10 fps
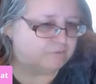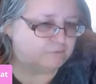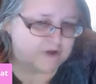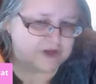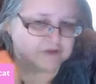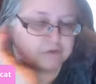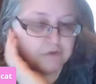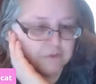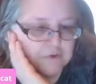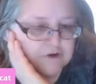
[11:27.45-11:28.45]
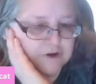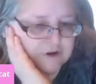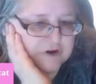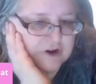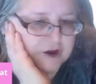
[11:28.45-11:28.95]
went through
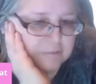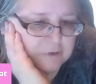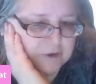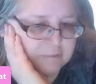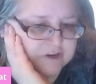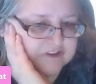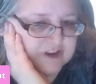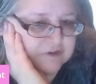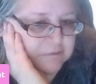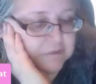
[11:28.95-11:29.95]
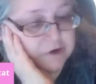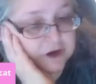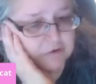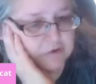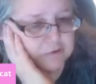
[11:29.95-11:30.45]
not a problem. Just have someone
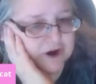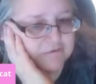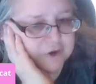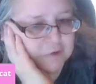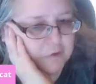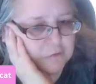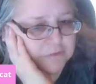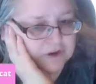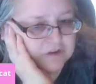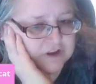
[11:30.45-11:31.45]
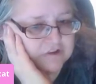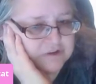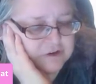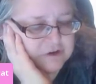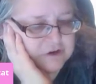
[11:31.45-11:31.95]
there to drive you home and
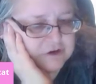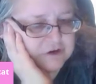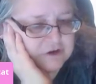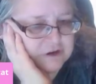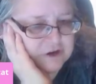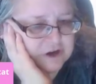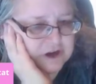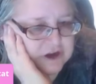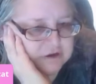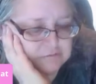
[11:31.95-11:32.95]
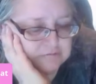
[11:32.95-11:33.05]
such. And